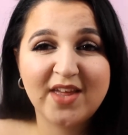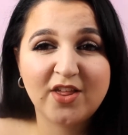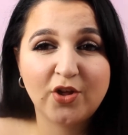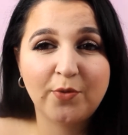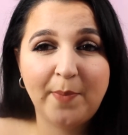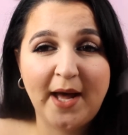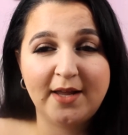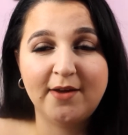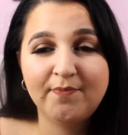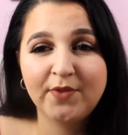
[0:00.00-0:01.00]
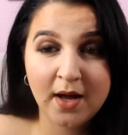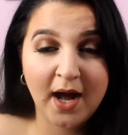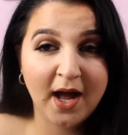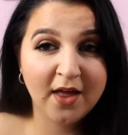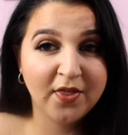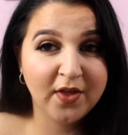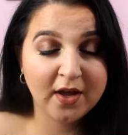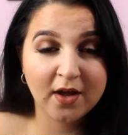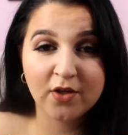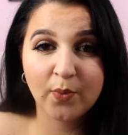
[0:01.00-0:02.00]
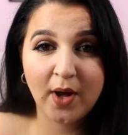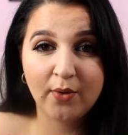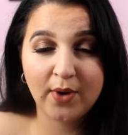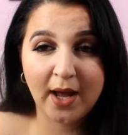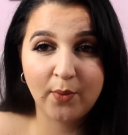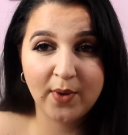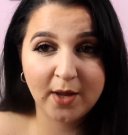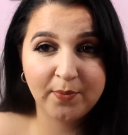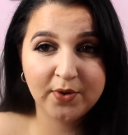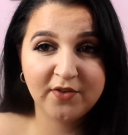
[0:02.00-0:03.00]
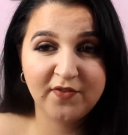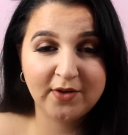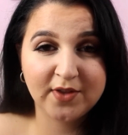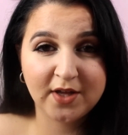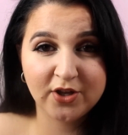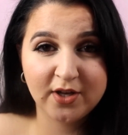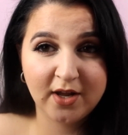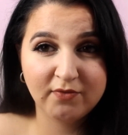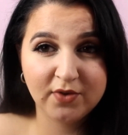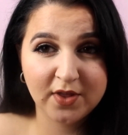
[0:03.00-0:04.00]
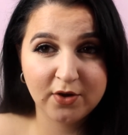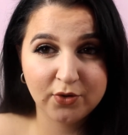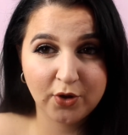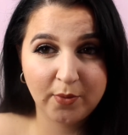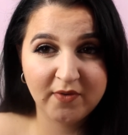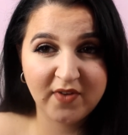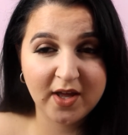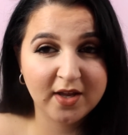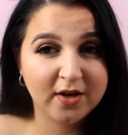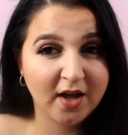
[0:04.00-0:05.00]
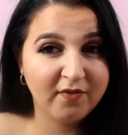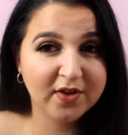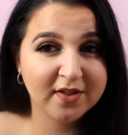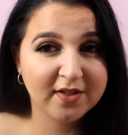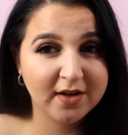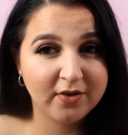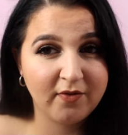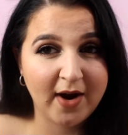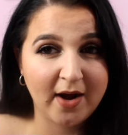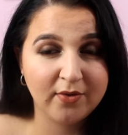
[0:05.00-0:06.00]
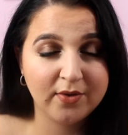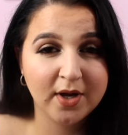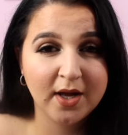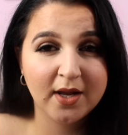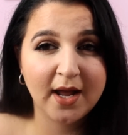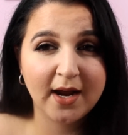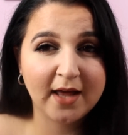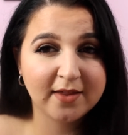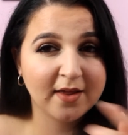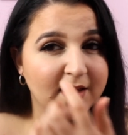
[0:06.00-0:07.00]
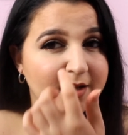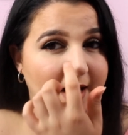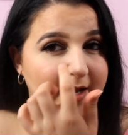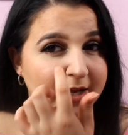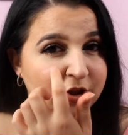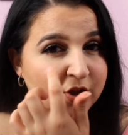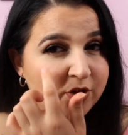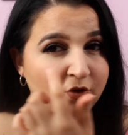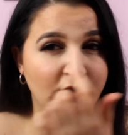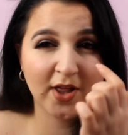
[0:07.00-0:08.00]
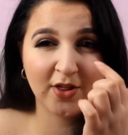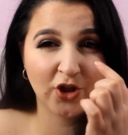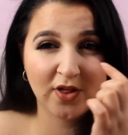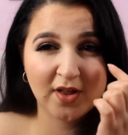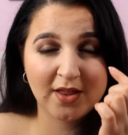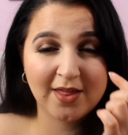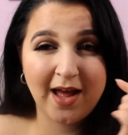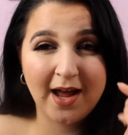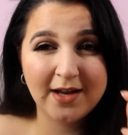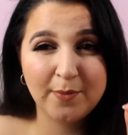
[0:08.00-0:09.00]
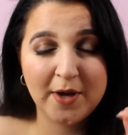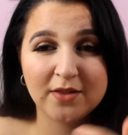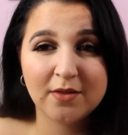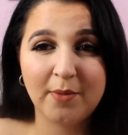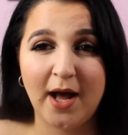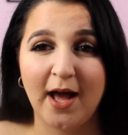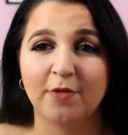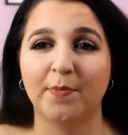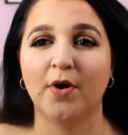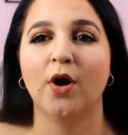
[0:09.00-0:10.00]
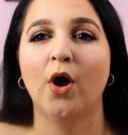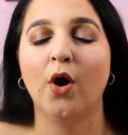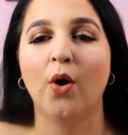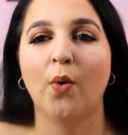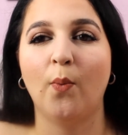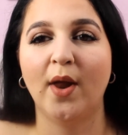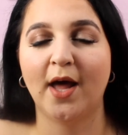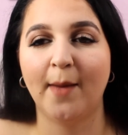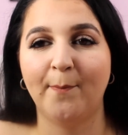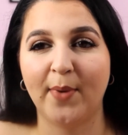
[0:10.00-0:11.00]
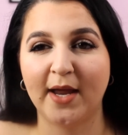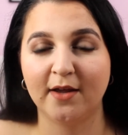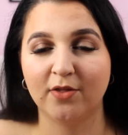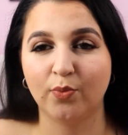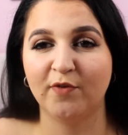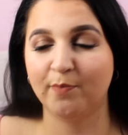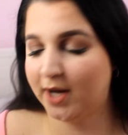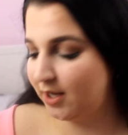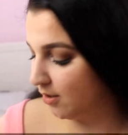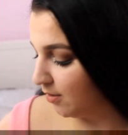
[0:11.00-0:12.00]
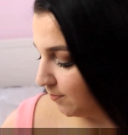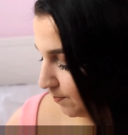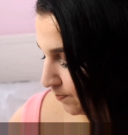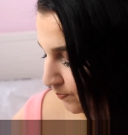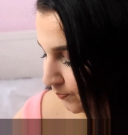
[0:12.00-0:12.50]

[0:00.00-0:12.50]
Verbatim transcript: is a good palette. I think as well, like when I put the foundation everything on top of it, nothing slid around. Like as I said, like it just creased just a tiny bit under my eyes, but when I baked with my um,